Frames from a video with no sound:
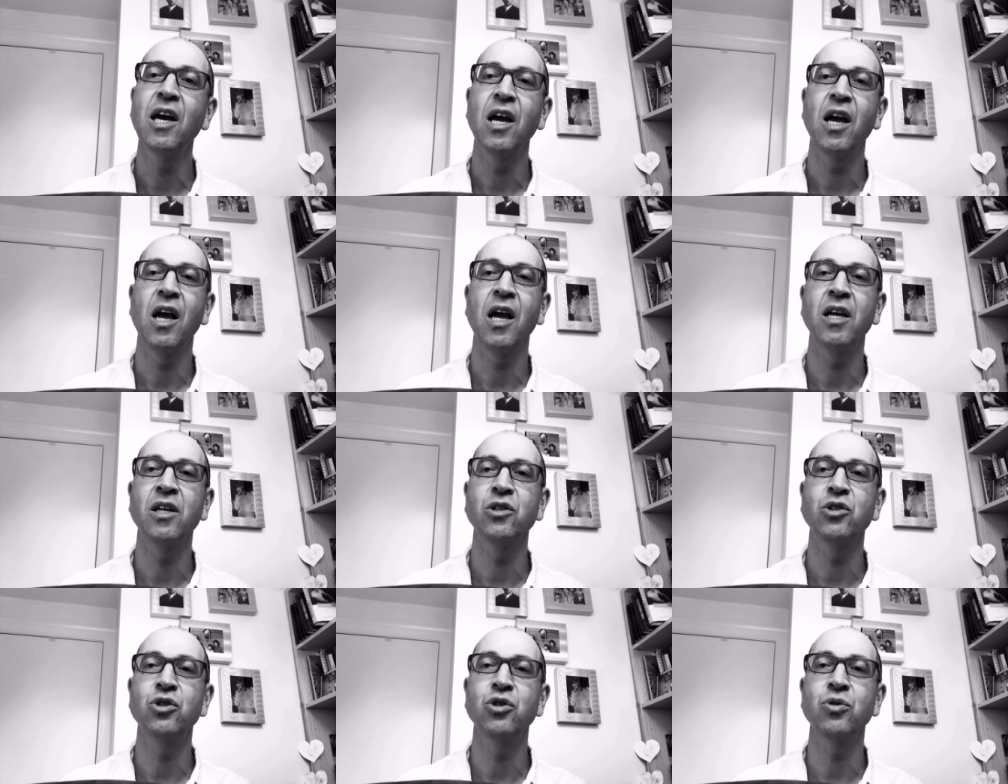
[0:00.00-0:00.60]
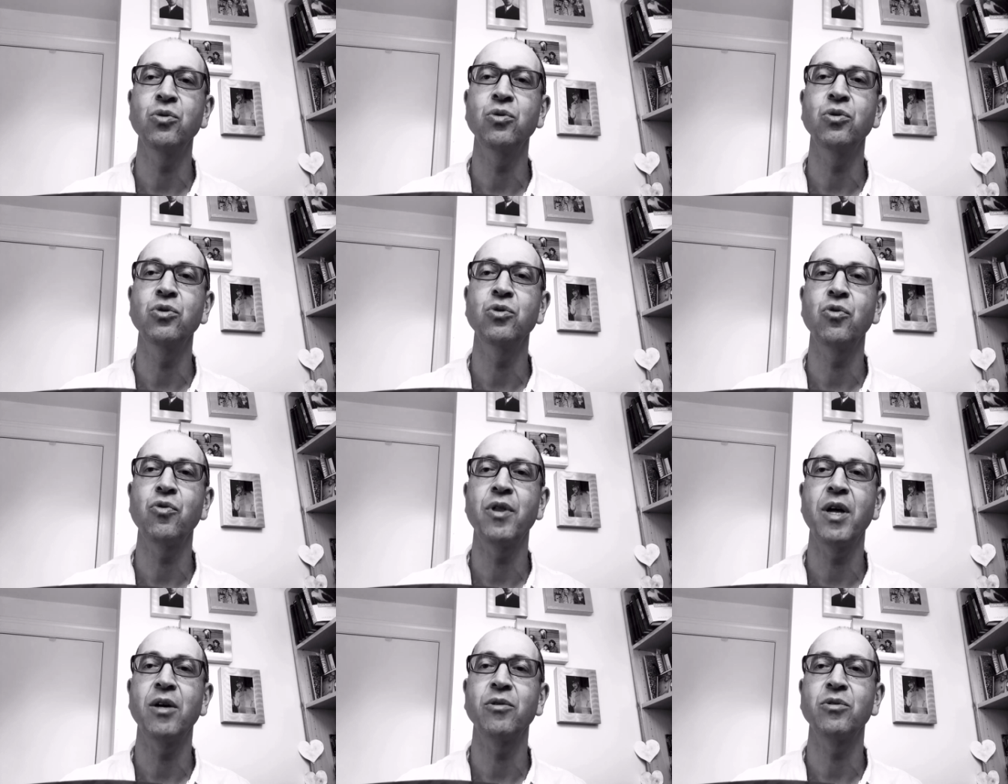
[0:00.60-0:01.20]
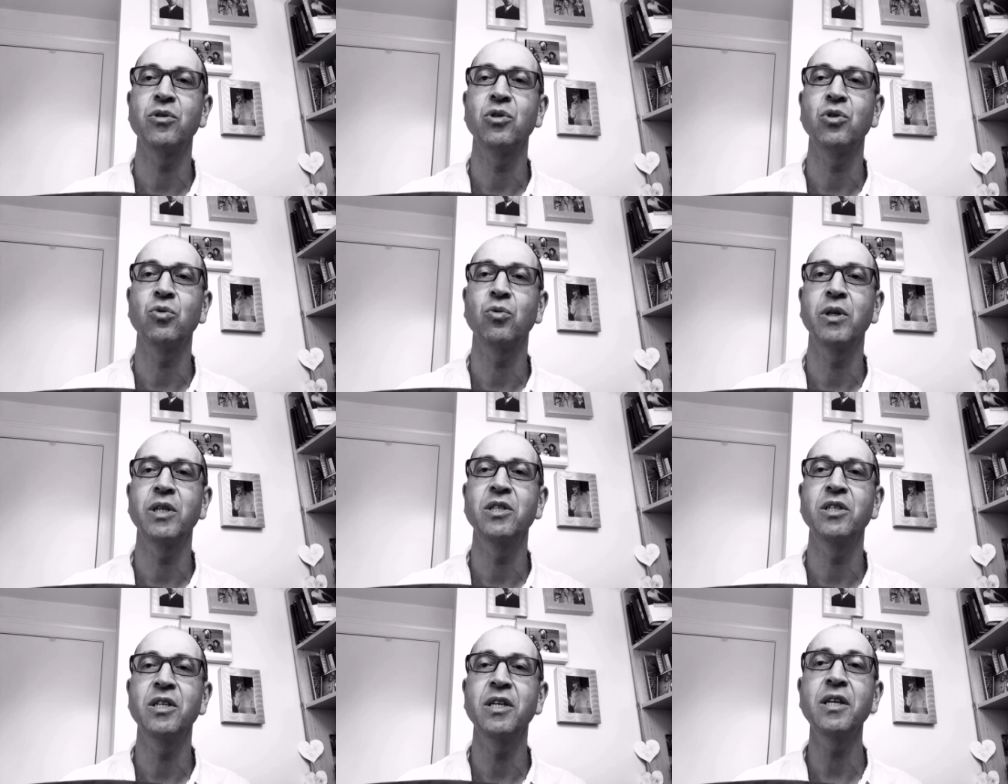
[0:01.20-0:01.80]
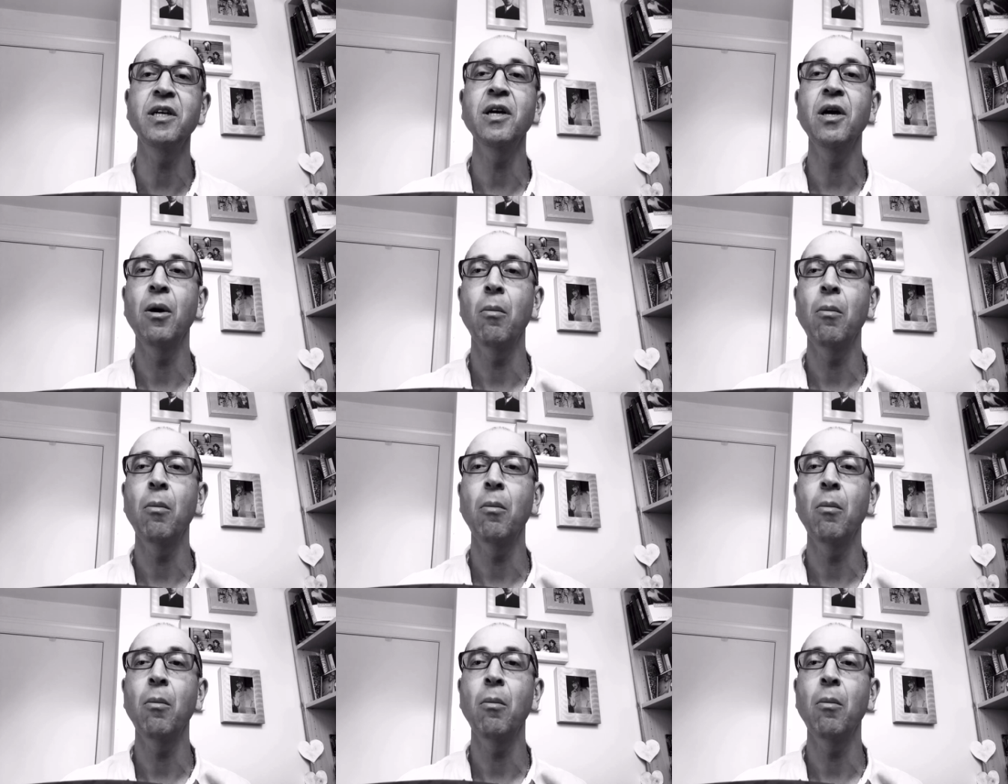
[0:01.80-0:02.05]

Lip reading: and June 2020,